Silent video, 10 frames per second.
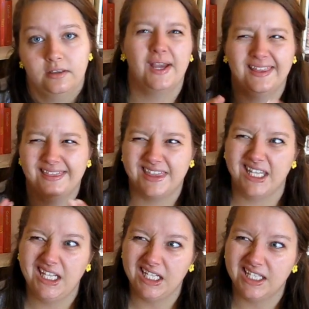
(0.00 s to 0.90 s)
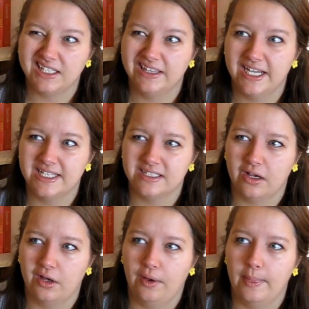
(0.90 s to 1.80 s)
I think that's
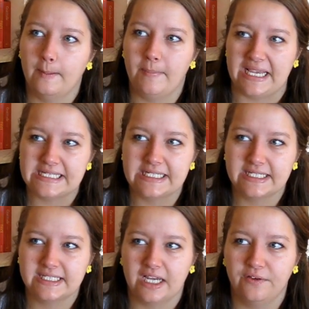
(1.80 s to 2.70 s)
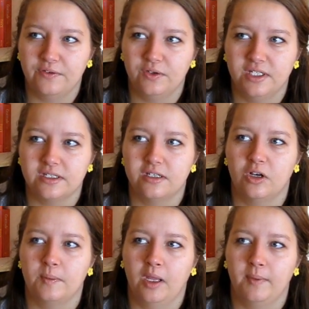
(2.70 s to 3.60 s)
all the basic stuff you need to
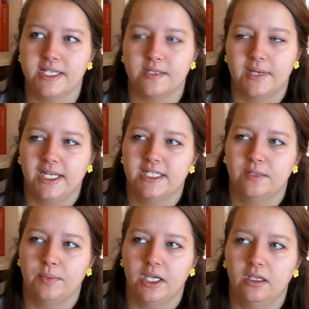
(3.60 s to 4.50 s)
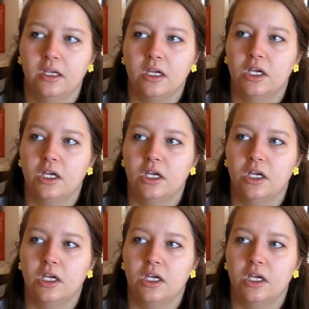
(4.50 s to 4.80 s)
know about basal body temping.